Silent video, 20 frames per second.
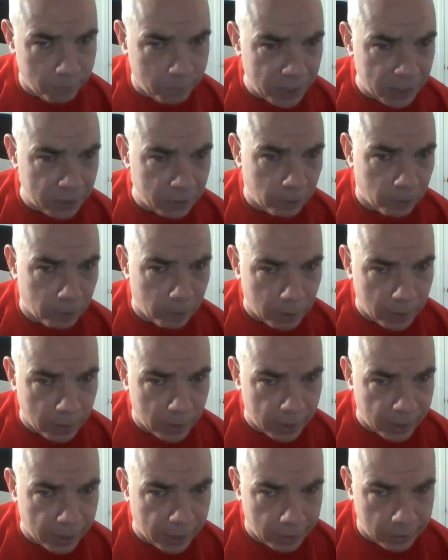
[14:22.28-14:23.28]
Peter
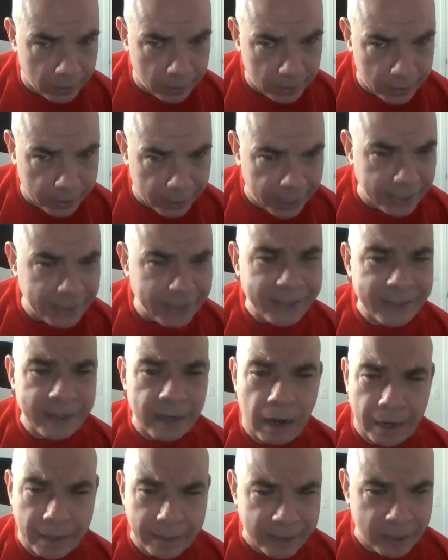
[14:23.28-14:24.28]
and Ace,
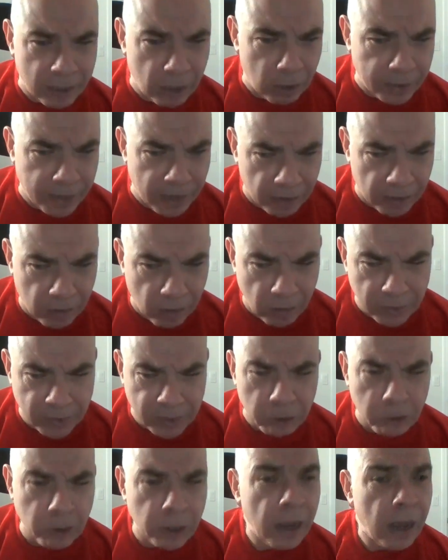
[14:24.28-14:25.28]
I saw that
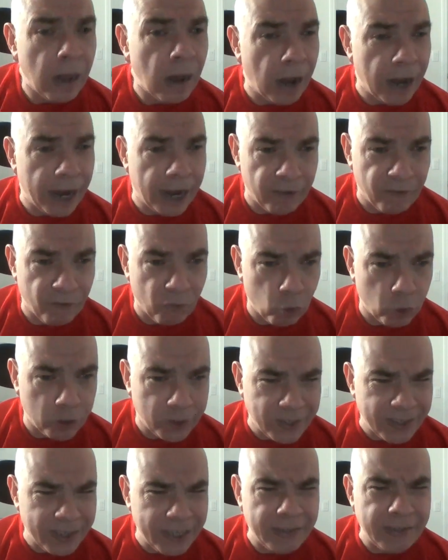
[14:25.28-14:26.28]
concert. I had floor
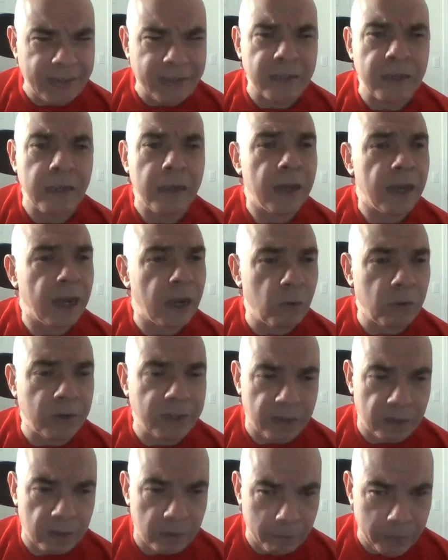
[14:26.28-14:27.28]
seats. It
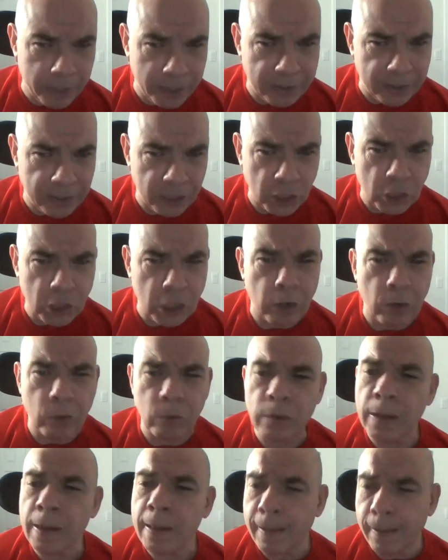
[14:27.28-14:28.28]
was an amazing
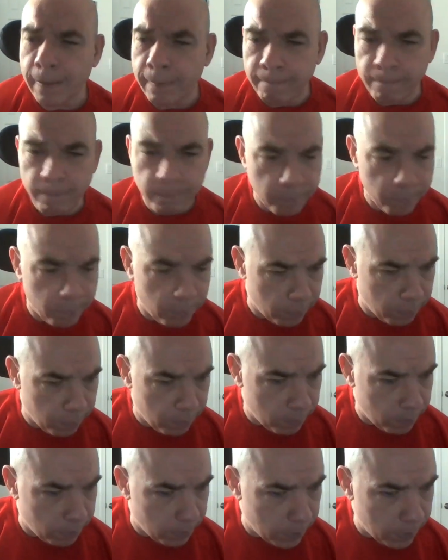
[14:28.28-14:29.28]
show.
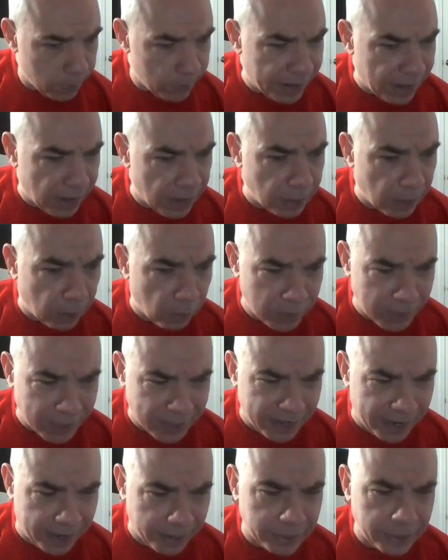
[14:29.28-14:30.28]
That
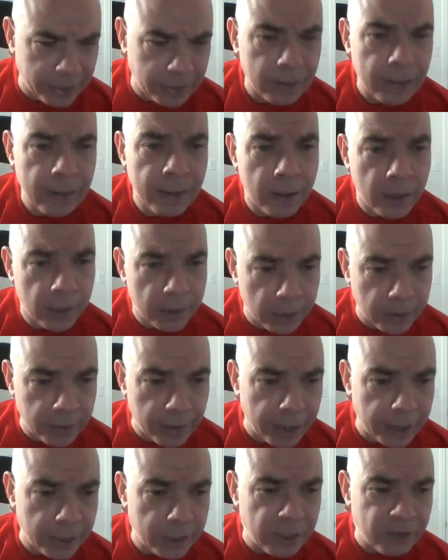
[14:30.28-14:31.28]
notwithstanding, the
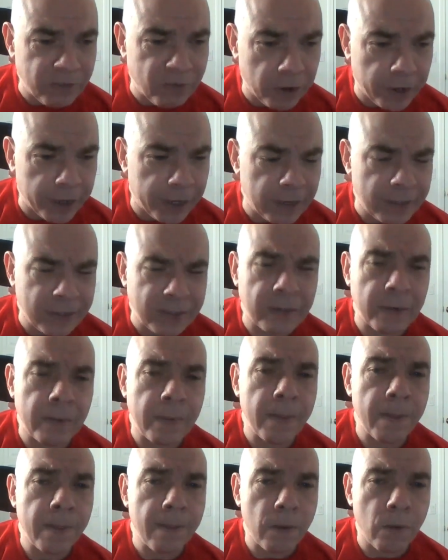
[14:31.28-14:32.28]
90s for Kiss
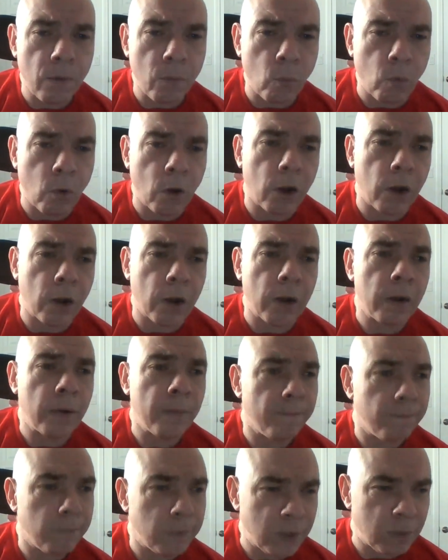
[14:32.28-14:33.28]
were
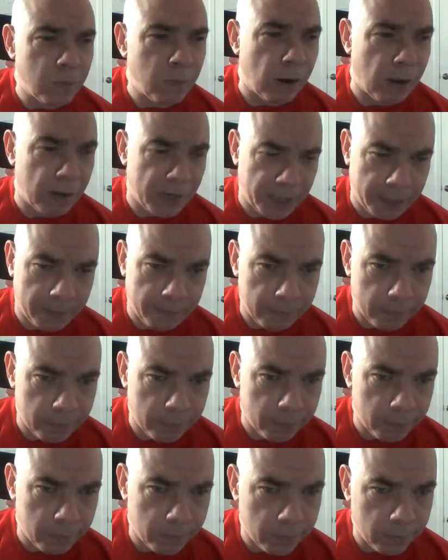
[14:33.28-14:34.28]
spotty
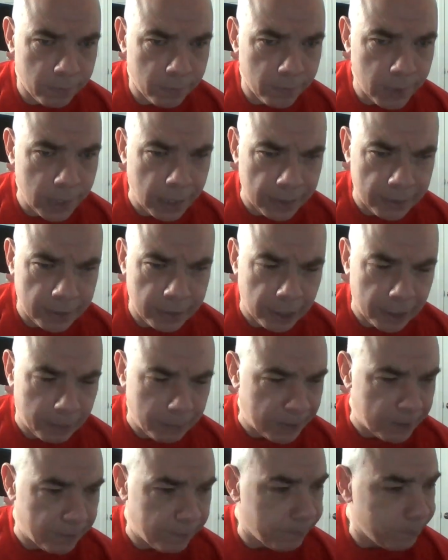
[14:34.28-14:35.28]
at
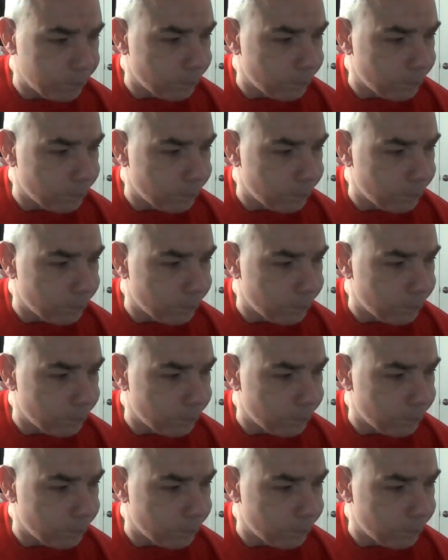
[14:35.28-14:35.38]
times.